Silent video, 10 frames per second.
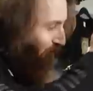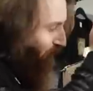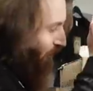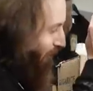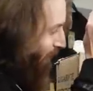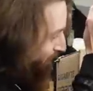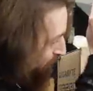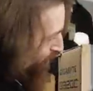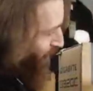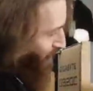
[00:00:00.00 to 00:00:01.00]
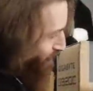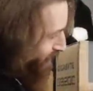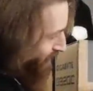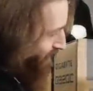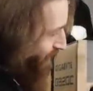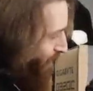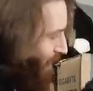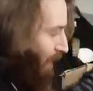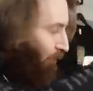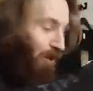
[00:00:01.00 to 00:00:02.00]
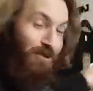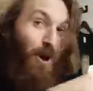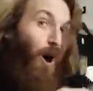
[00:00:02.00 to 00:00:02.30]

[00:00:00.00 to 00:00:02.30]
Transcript: We've got 32 gigs of Aorus